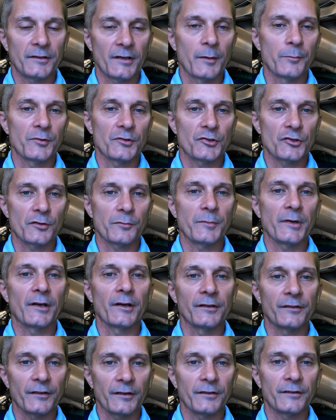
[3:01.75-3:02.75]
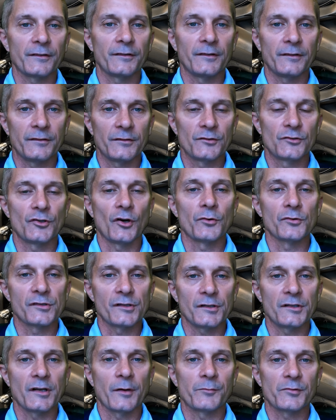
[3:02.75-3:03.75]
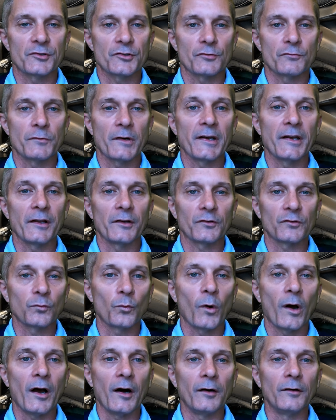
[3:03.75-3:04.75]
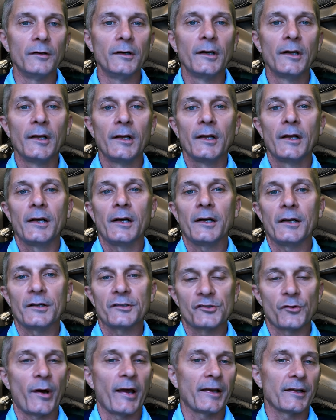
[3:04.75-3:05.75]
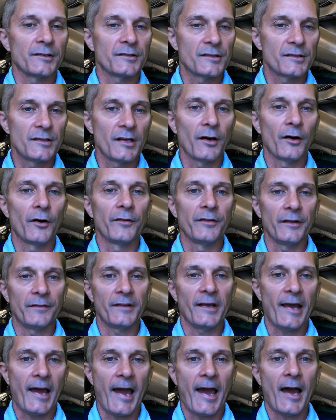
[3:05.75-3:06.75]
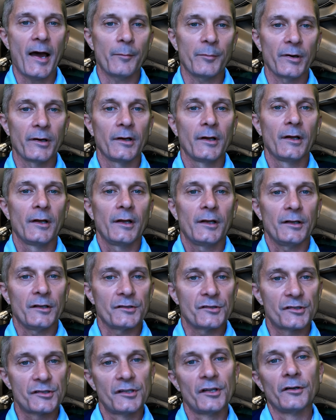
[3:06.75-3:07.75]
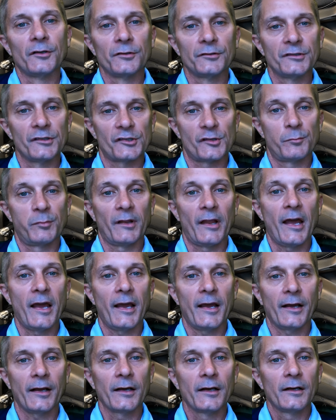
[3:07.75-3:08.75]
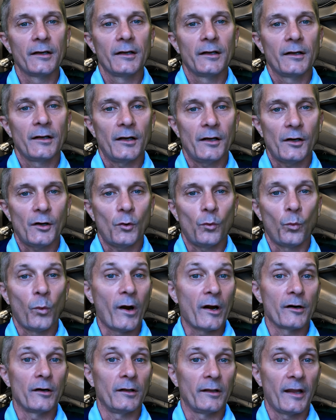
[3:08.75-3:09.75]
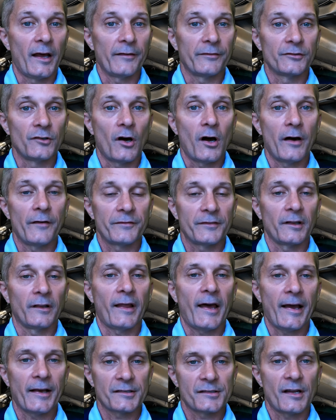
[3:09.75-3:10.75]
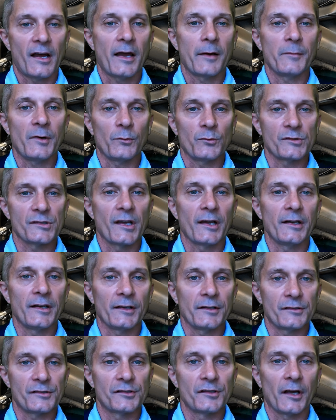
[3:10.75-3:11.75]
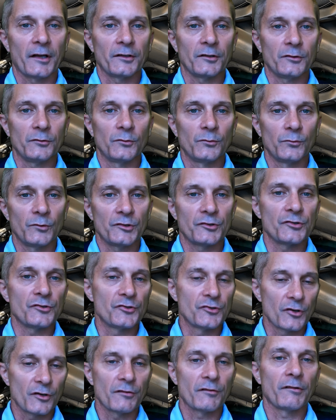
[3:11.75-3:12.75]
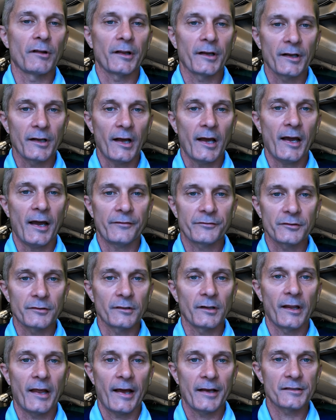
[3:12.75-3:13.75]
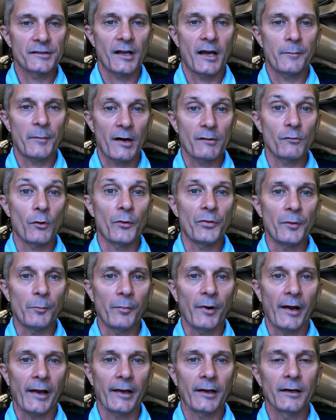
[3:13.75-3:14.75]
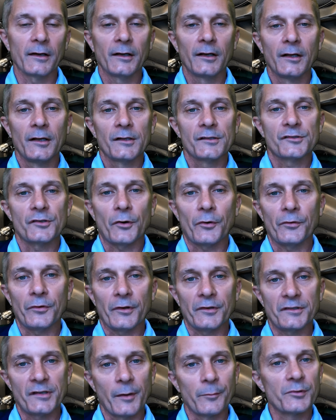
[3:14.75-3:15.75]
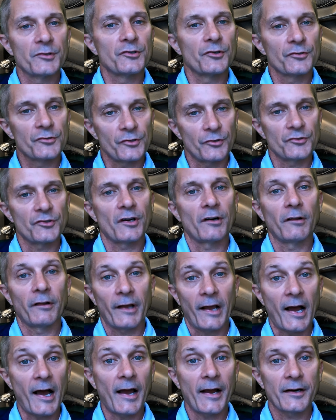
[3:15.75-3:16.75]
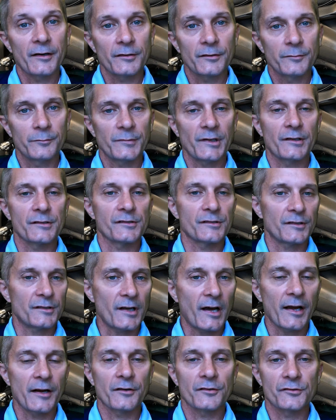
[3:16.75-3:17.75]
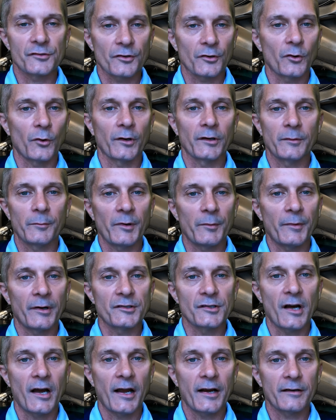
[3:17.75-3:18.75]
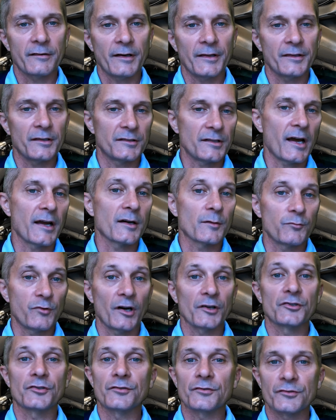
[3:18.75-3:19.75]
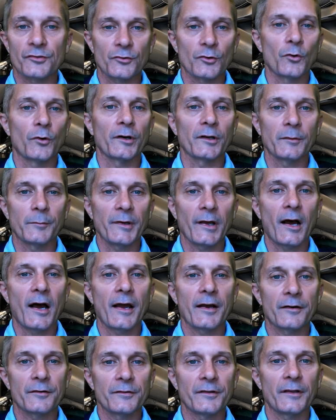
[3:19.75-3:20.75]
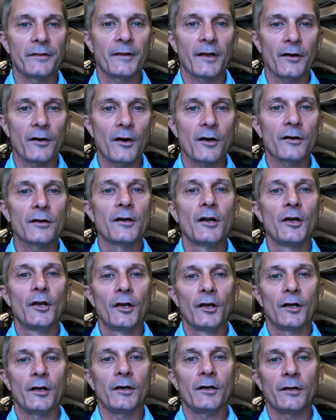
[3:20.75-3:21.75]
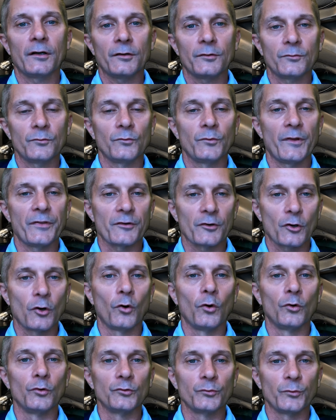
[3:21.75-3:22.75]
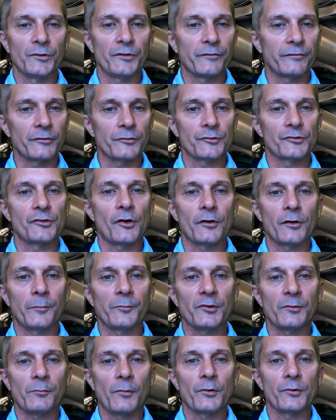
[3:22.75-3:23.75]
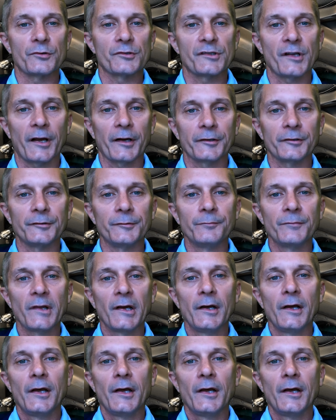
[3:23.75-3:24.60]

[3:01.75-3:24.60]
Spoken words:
temperature, because it shows the temperature reading as well. So I can tell that the app is still displaying where it left off the last time it was getting its signal, which is generally after the last time I rode the bike. So the temperatures are generally higher because the tires are going to be much higher and the tire pressures are going to be higher than they are when they're cold when you first start up your motorcycle.